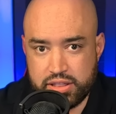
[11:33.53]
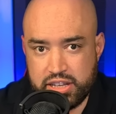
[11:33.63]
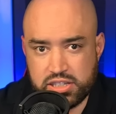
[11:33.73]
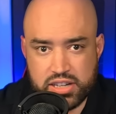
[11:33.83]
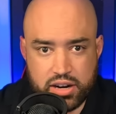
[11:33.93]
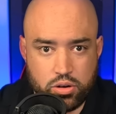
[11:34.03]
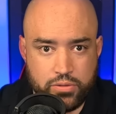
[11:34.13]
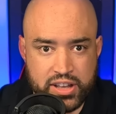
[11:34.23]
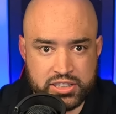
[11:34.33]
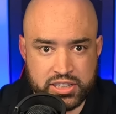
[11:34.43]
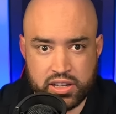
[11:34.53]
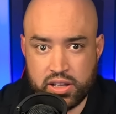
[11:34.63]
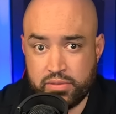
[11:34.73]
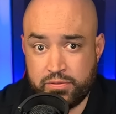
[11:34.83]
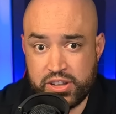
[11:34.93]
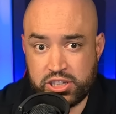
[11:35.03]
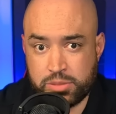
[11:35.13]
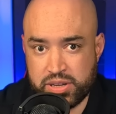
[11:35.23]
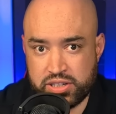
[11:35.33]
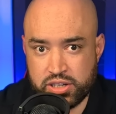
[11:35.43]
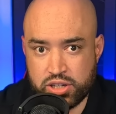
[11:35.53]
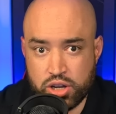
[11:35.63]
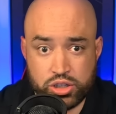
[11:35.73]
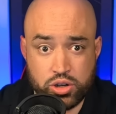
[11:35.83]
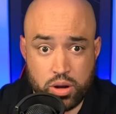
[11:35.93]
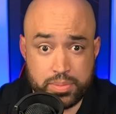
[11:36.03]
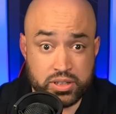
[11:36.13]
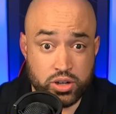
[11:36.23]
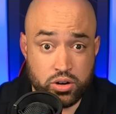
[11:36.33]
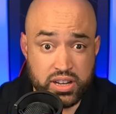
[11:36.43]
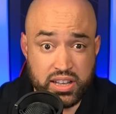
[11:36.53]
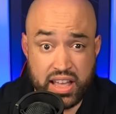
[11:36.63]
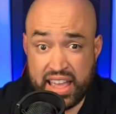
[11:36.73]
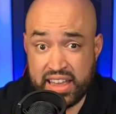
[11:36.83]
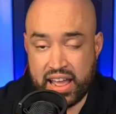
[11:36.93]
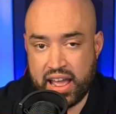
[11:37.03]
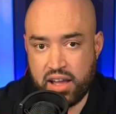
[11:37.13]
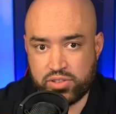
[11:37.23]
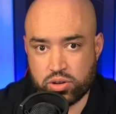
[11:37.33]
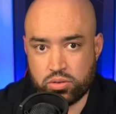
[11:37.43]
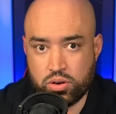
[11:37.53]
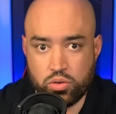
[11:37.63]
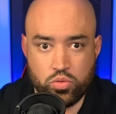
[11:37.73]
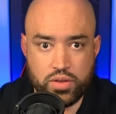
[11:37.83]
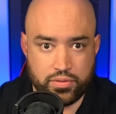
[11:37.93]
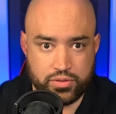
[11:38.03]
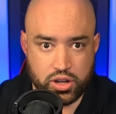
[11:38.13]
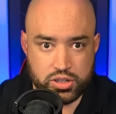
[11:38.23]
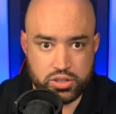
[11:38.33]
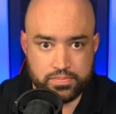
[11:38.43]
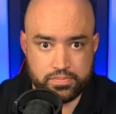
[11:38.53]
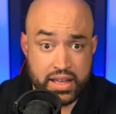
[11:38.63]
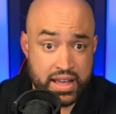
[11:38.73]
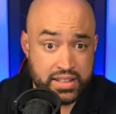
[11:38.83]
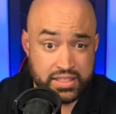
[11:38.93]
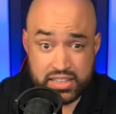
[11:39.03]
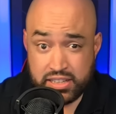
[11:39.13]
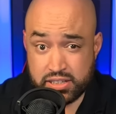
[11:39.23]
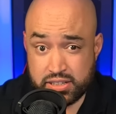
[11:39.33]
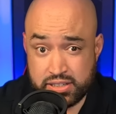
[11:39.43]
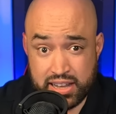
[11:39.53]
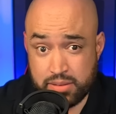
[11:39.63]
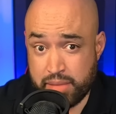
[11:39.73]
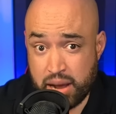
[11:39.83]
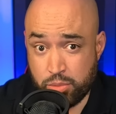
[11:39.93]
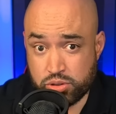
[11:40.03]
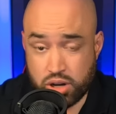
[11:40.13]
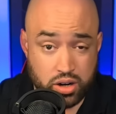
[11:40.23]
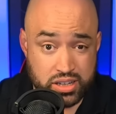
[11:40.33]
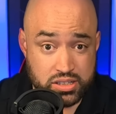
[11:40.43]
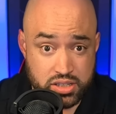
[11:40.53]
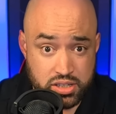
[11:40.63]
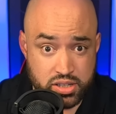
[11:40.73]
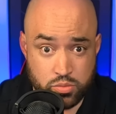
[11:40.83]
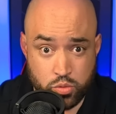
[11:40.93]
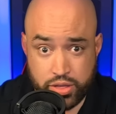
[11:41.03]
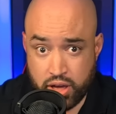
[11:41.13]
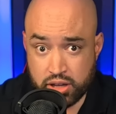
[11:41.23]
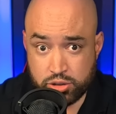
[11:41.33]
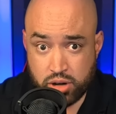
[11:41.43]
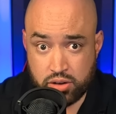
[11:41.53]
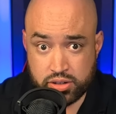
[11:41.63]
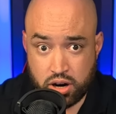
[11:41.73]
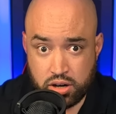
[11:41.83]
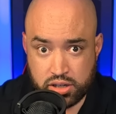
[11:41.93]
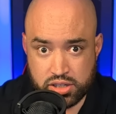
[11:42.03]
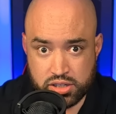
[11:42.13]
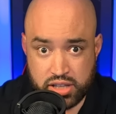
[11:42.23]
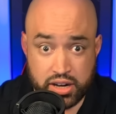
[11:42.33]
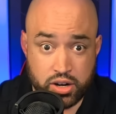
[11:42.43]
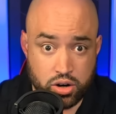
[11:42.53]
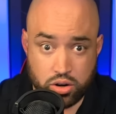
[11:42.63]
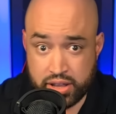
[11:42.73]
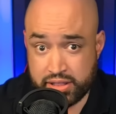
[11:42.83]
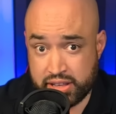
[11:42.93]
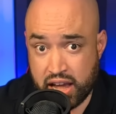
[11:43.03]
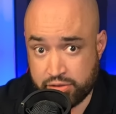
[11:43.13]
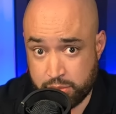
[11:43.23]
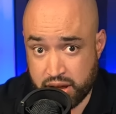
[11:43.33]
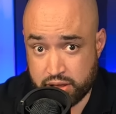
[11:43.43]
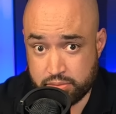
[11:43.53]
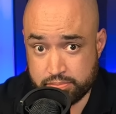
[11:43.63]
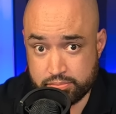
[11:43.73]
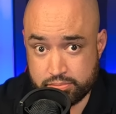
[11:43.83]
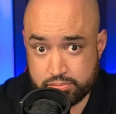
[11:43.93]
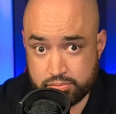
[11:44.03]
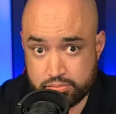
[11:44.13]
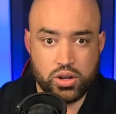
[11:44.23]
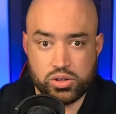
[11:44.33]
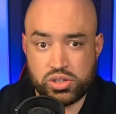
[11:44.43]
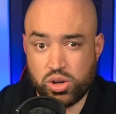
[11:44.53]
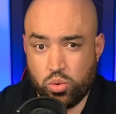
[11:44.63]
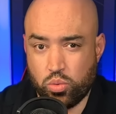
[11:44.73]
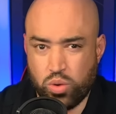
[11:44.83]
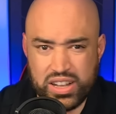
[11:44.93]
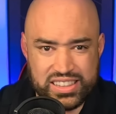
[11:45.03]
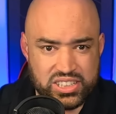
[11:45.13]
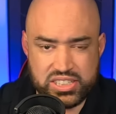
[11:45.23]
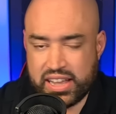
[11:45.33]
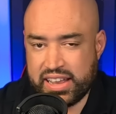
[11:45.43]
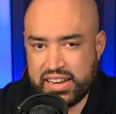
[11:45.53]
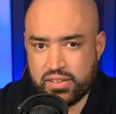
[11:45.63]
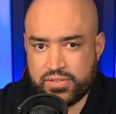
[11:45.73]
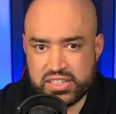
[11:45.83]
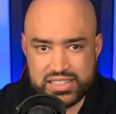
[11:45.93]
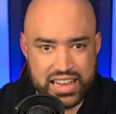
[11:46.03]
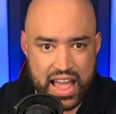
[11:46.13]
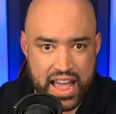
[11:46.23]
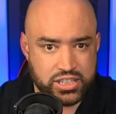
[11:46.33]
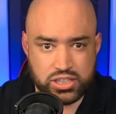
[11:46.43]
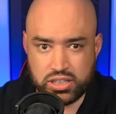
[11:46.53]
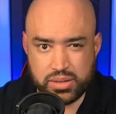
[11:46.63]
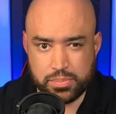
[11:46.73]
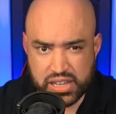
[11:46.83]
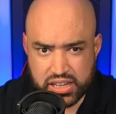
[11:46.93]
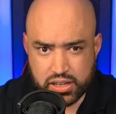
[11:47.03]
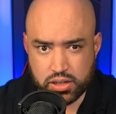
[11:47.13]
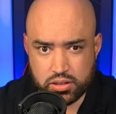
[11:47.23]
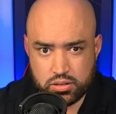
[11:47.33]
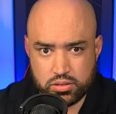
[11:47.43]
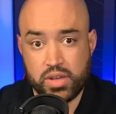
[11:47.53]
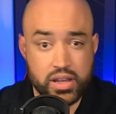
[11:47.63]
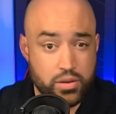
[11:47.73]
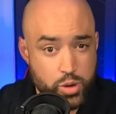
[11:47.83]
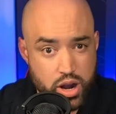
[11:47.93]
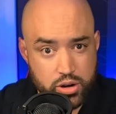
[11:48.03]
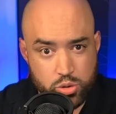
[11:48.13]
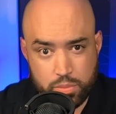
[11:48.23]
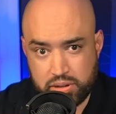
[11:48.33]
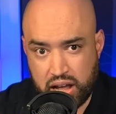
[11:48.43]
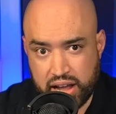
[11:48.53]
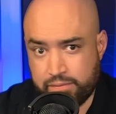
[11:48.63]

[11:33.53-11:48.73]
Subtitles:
These necrophagic fish species show up during and after river floods, and these dead mammals are consistent with drowned carcasses that occur in the aftermath. So what does any of this actually mean? If we are to apply